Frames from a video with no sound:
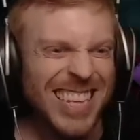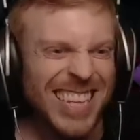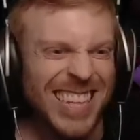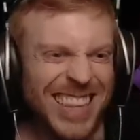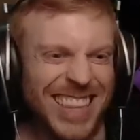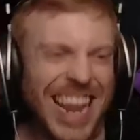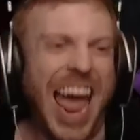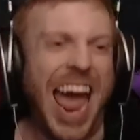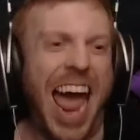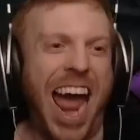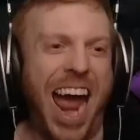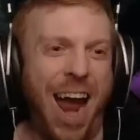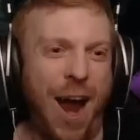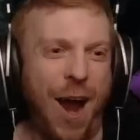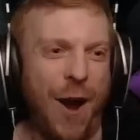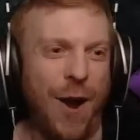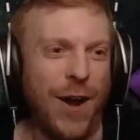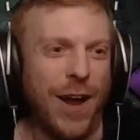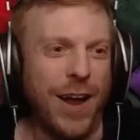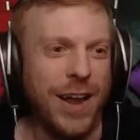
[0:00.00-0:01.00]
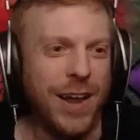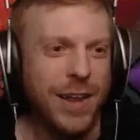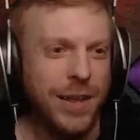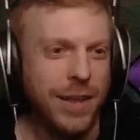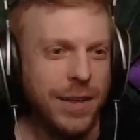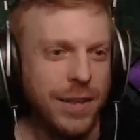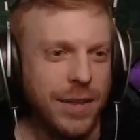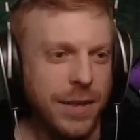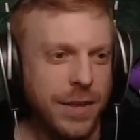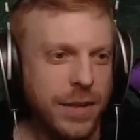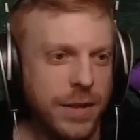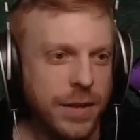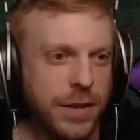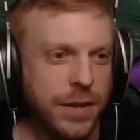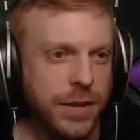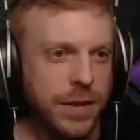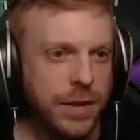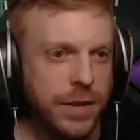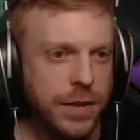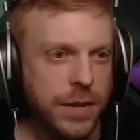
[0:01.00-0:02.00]
No!
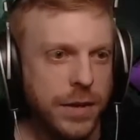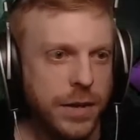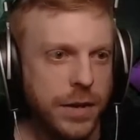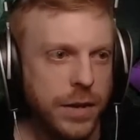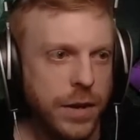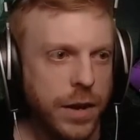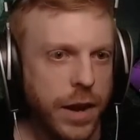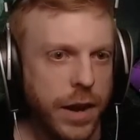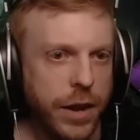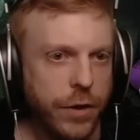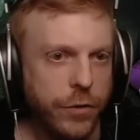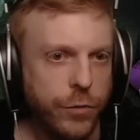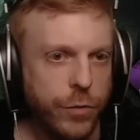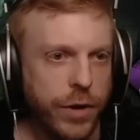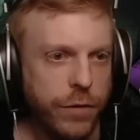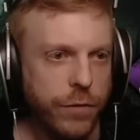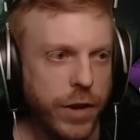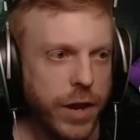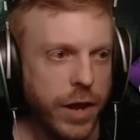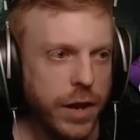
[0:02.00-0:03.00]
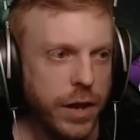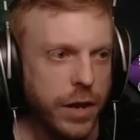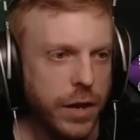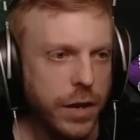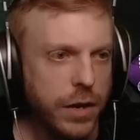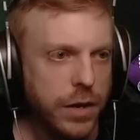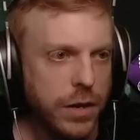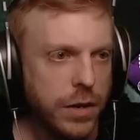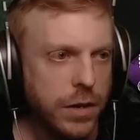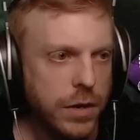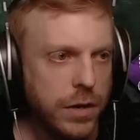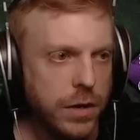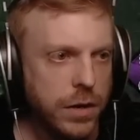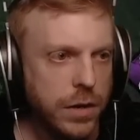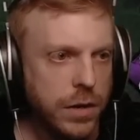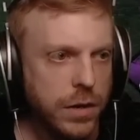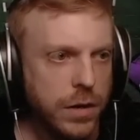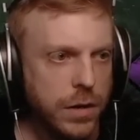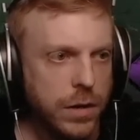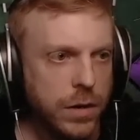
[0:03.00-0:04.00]
Oh, nice, we didn't even get hit.
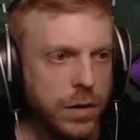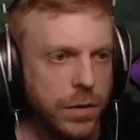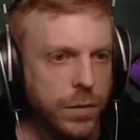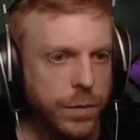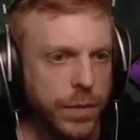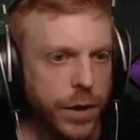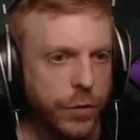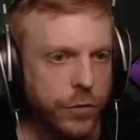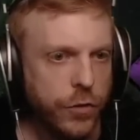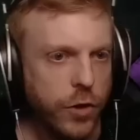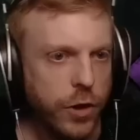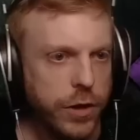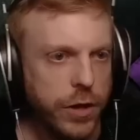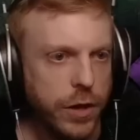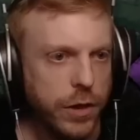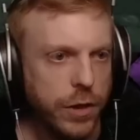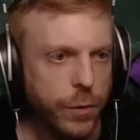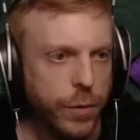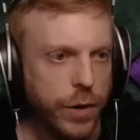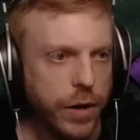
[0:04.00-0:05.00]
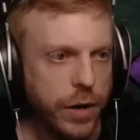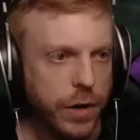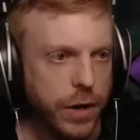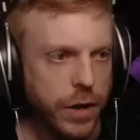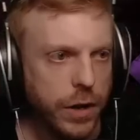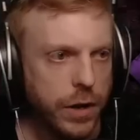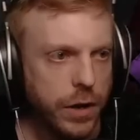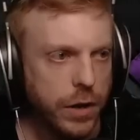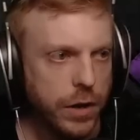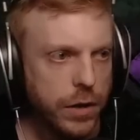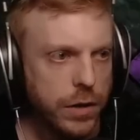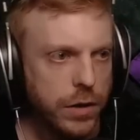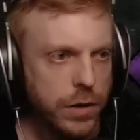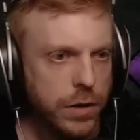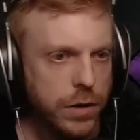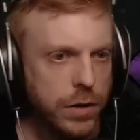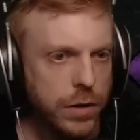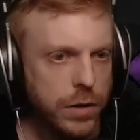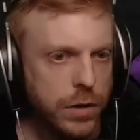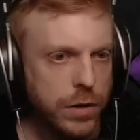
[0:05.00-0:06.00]
That was lucky that we didn't get hit.
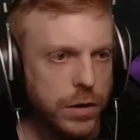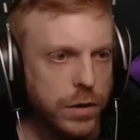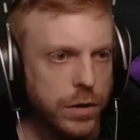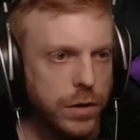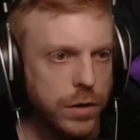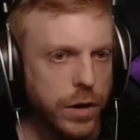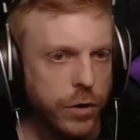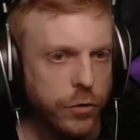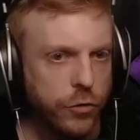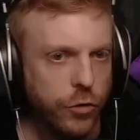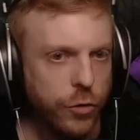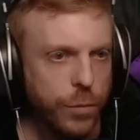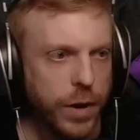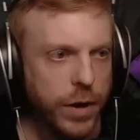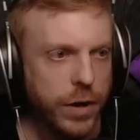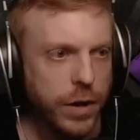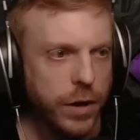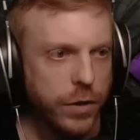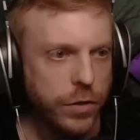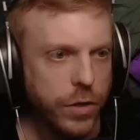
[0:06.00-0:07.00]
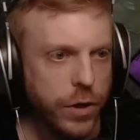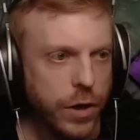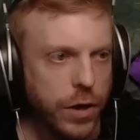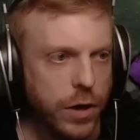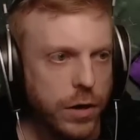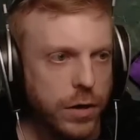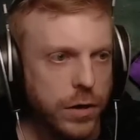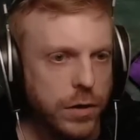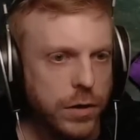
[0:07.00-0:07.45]
I should have been hit there.